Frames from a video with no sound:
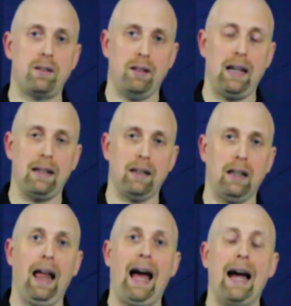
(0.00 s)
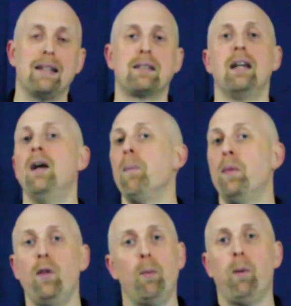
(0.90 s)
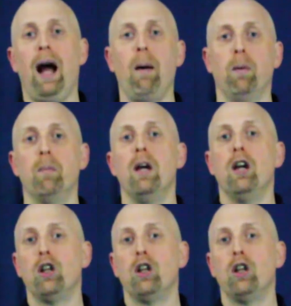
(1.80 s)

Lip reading: to take the class, no problem.